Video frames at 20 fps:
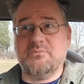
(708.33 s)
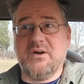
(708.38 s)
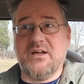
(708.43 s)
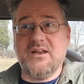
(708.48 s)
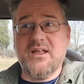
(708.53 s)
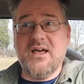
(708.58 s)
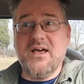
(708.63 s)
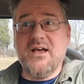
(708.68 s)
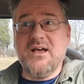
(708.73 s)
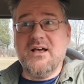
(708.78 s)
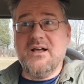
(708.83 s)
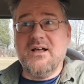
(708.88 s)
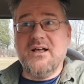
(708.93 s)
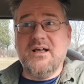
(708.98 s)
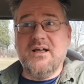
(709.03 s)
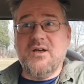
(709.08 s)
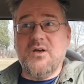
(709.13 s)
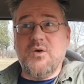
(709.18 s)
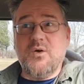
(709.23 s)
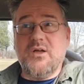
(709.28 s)
But
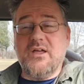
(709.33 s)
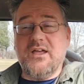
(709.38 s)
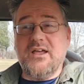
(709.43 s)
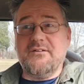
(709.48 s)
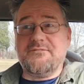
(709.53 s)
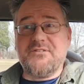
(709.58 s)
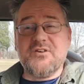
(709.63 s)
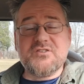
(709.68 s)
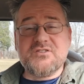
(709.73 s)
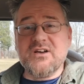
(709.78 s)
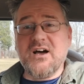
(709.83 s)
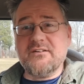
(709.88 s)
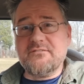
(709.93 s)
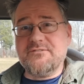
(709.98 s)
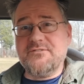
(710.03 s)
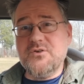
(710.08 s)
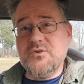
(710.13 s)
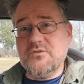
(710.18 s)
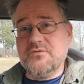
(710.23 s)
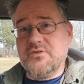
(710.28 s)
if there's not
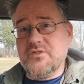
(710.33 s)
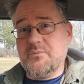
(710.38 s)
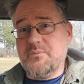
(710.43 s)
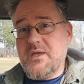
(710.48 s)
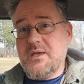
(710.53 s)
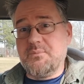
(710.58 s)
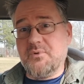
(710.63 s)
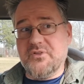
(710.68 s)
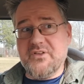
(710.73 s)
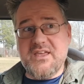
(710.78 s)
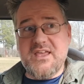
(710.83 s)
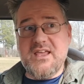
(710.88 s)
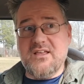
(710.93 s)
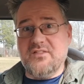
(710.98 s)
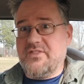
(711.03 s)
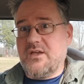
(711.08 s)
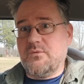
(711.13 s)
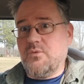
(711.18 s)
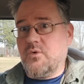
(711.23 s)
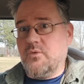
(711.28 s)
food for the people to
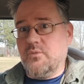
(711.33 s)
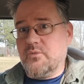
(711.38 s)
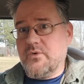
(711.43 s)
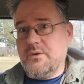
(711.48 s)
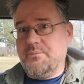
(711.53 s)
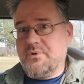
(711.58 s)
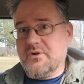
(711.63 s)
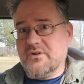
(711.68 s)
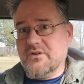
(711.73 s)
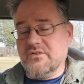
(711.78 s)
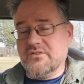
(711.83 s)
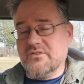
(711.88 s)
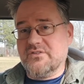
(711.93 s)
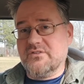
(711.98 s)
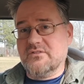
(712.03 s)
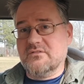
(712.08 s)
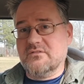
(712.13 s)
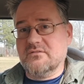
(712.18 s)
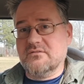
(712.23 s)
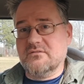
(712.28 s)
eat, they won't
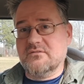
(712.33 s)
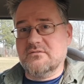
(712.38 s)
reproduce